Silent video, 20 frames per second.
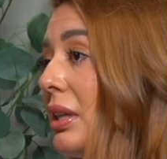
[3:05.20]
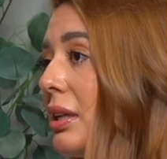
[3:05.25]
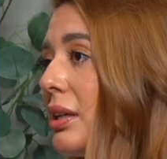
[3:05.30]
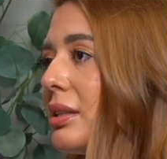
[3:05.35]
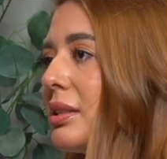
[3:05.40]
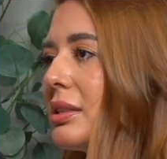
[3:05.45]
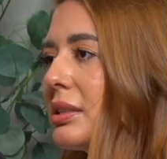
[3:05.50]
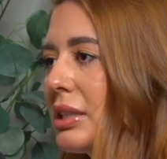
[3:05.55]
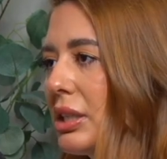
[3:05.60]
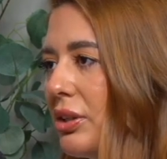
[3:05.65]

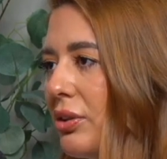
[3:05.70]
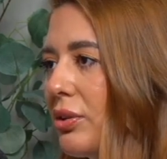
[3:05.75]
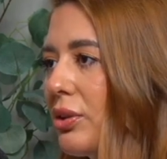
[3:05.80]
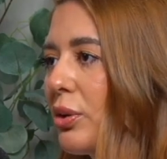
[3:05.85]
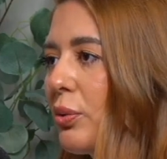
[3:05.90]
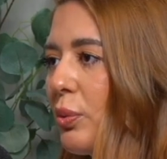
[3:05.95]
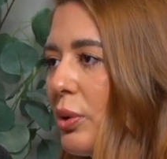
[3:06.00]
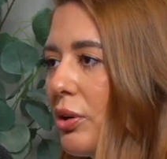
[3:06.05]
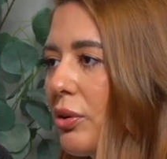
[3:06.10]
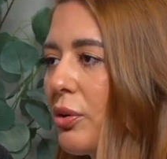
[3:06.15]
does here in
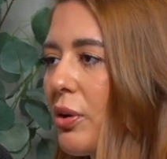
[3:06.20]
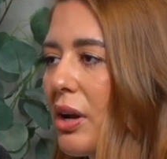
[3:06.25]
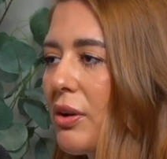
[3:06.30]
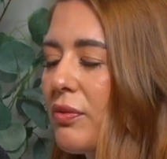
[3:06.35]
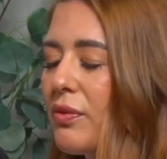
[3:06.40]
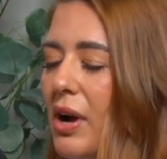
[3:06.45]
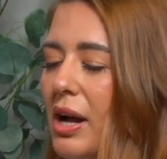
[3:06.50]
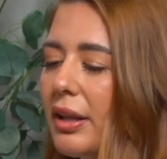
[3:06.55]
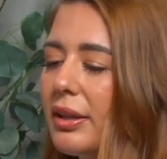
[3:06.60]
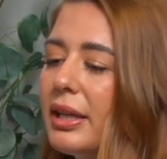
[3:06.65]
the Rio
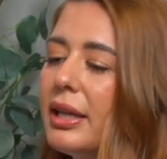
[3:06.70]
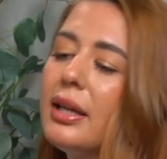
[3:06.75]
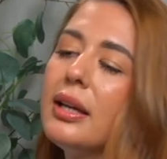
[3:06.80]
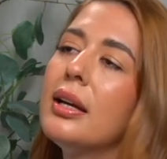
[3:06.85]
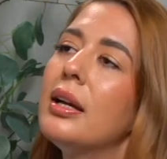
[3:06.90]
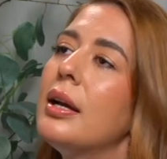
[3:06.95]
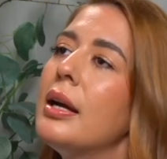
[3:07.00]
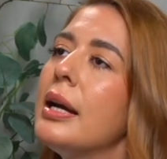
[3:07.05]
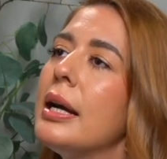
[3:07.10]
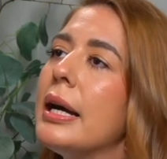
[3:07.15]
Grande Valley.
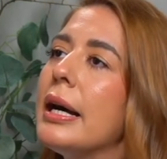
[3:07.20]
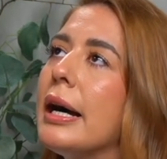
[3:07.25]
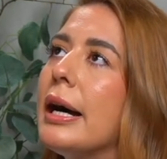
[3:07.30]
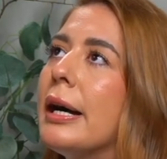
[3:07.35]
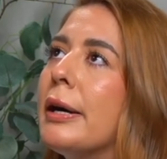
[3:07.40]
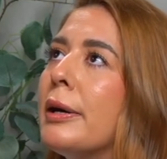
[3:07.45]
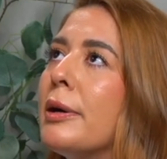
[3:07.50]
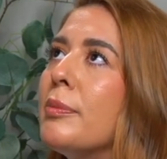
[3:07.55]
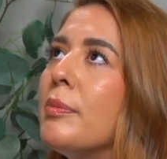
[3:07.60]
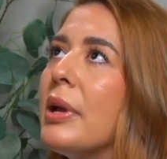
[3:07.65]

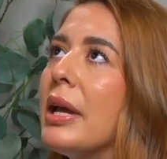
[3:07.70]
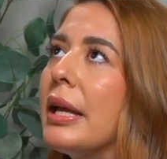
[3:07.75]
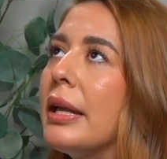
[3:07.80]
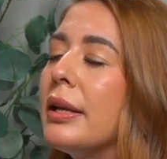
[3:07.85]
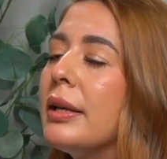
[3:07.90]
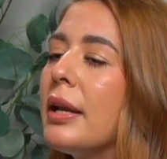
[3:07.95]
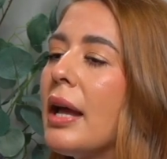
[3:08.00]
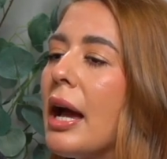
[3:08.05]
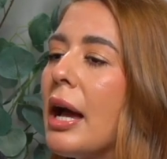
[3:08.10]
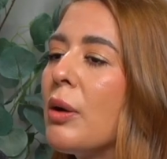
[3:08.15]

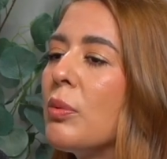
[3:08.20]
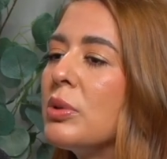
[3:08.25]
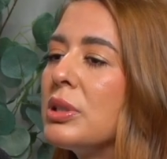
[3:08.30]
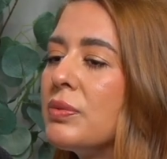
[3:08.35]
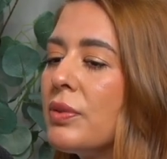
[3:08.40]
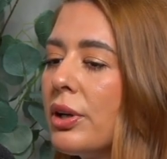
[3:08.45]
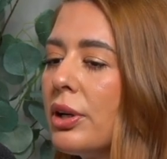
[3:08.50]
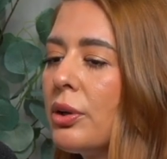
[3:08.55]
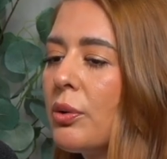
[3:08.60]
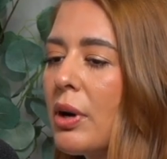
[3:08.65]
And I was
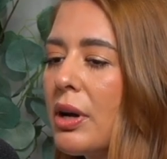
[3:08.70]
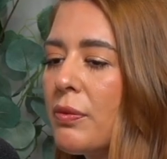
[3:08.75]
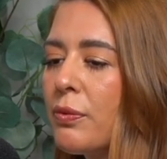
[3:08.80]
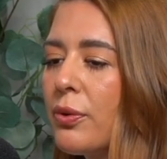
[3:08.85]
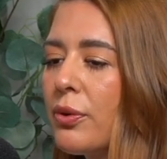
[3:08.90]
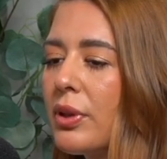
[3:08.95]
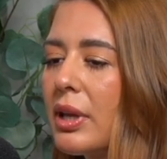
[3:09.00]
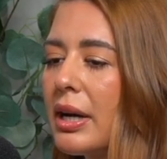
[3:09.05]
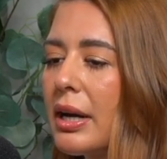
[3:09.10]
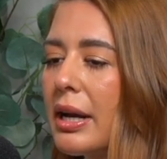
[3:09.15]
very
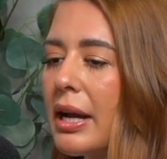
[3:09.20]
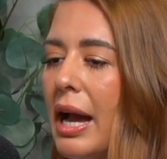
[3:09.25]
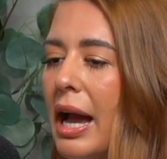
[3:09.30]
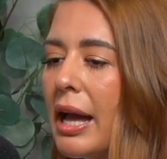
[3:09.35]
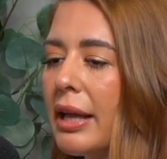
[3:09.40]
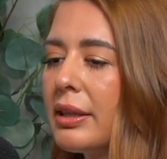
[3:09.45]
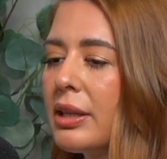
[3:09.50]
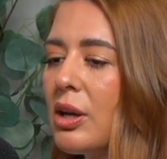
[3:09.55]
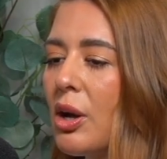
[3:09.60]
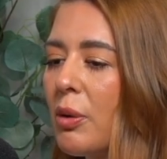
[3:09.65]
grateful that I
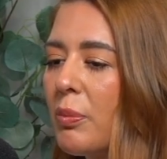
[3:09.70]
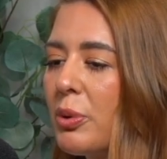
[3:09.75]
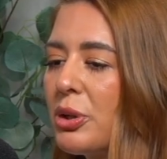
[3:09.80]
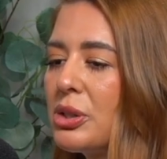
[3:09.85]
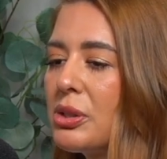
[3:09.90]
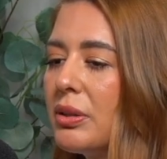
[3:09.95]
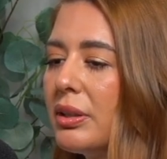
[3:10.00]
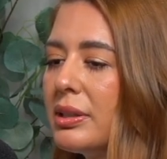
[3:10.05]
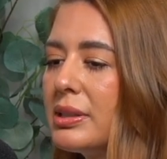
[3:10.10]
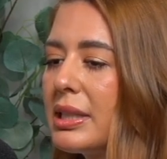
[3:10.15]
had the
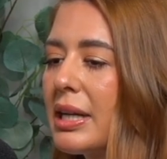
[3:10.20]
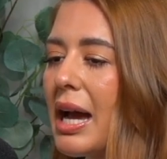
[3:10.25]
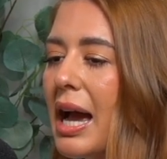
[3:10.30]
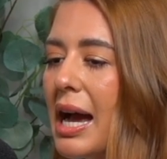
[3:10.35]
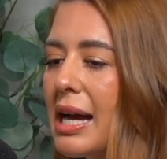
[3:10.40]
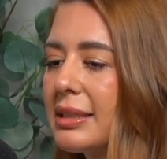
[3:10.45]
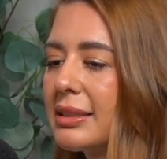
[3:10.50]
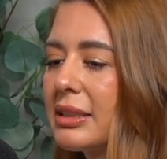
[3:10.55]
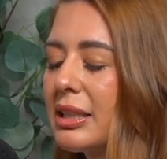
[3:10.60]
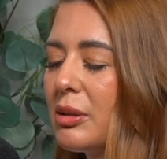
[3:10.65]
opportunity to
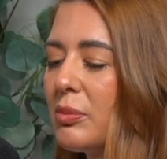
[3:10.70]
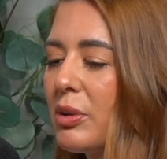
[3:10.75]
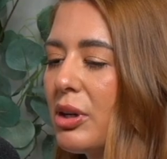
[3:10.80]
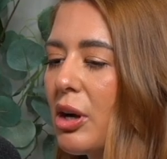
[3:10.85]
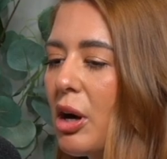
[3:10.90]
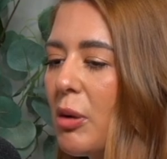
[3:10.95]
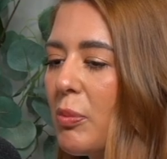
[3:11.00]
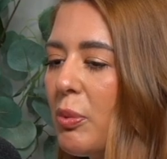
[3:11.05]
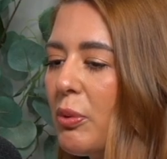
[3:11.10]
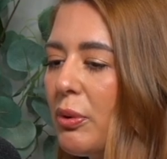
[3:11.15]
ask him a
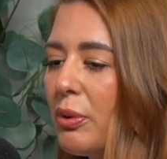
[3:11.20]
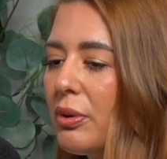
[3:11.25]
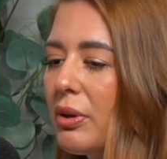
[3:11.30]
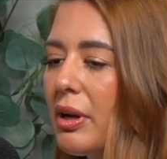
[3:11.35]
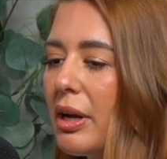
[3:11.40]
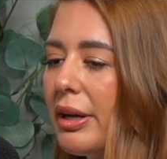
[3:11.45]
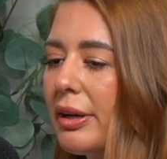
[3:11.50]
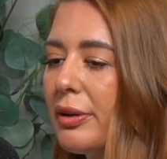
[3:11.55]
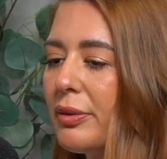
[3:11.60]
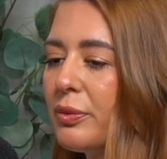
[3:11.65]
couple
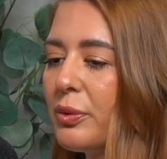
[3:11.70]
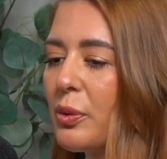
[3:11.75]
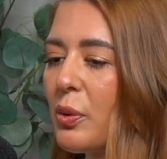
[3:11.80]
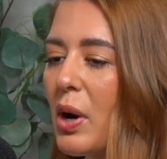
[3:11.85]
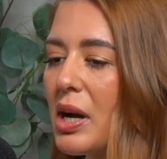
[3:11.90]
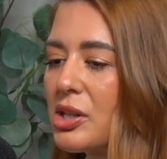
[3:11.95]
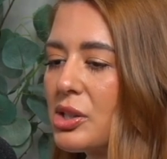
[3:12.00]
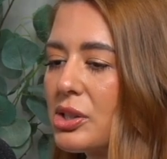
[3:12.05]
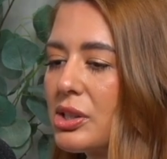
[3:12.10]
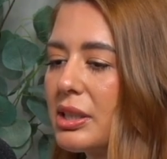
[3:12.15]
of
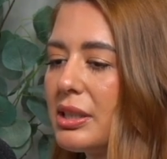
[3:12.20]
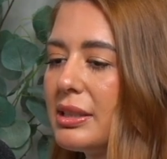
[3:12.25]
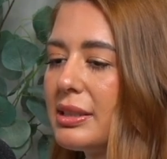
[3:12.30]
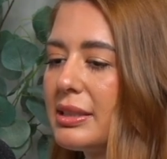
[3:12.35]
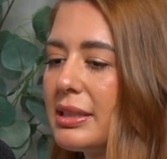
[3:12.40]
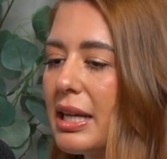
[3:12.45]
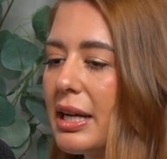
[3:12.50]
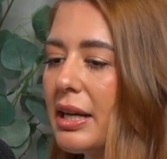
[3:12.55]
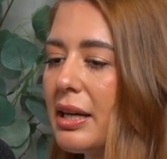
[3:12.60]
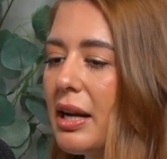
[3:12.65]
questions
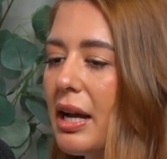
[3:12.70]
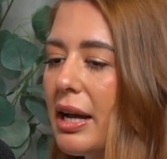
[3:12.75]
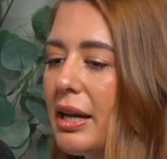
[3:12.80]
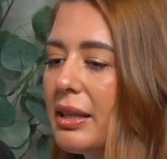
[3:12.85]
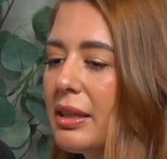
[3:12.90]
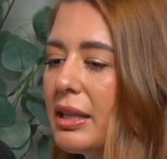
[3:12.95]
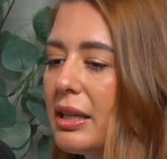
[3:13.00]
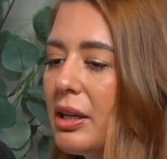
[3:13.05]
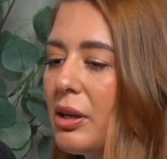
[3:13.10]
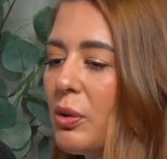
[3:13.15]
that I
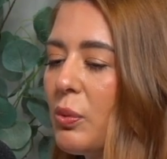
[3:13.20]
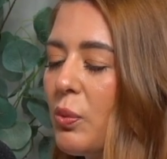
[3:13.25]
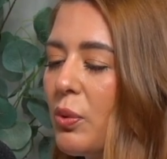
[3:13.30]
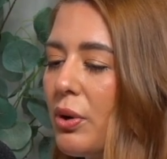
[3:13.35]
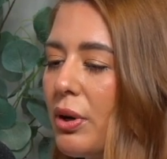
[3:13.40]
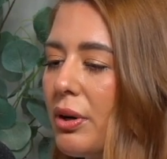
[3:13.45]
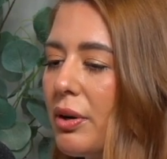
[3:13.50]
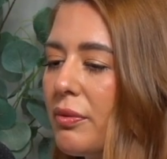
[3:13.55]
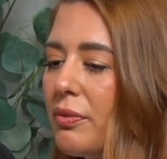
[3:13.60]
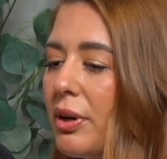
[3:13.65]
think
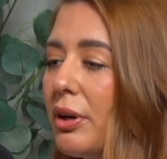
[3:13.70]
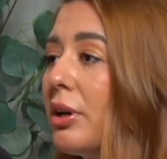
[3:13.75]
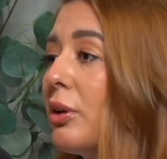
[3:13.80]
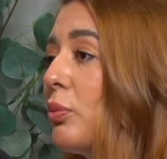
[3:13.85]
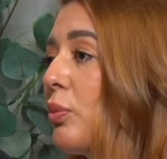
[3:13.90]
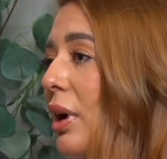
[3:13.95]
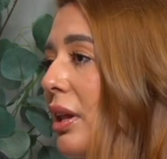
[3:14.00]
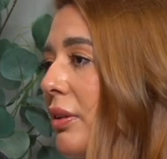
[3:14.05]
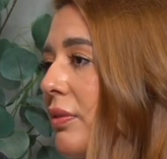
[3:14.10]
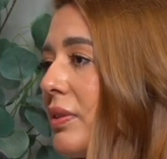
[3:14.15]
were very
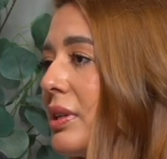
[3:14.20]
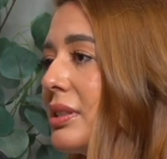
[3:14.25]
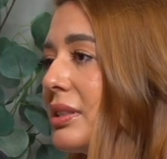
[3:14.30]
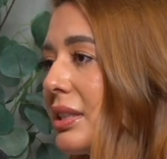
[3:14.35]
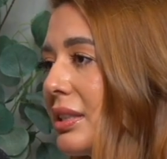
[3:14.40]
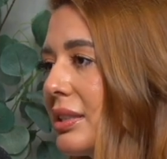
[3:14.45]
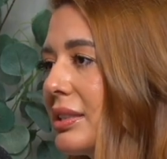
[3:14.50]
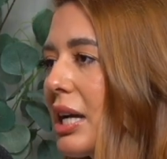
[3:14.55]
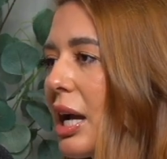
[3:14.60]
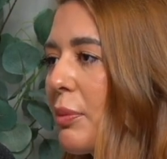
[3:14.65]
relevant
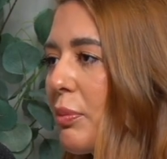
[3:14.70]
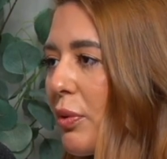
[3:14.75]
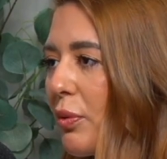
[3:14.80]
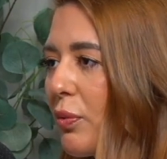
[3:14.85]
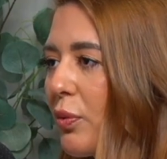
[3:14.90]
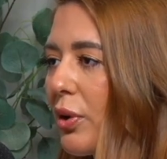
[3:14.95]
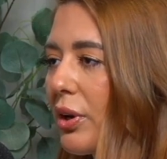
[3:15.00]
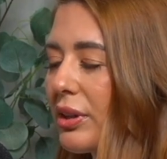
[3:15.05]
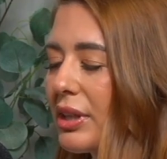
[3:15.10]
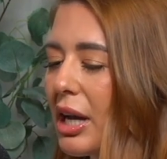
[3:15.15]
to the type
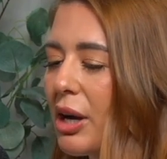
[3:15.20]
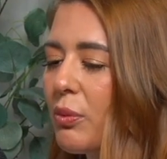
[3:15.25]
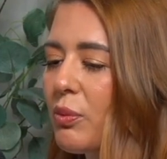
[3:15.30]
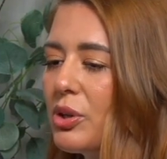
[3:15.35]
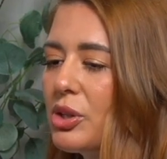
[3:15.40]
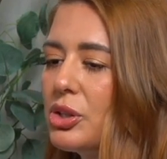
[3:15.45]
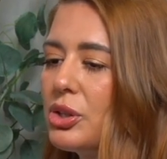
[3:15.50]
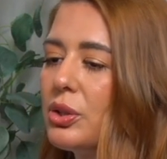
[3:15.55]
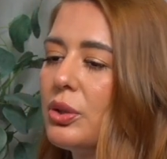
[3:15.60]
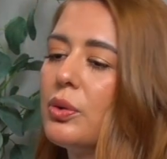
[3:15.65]
of work that
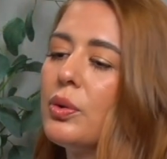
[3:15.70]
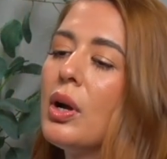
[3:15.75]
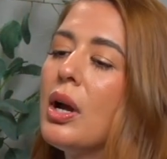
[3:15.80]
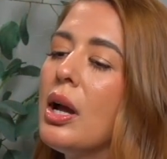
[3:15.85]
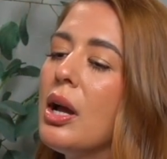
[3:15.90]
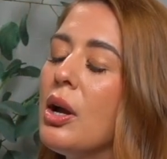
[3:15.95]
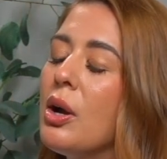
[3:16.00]
we do.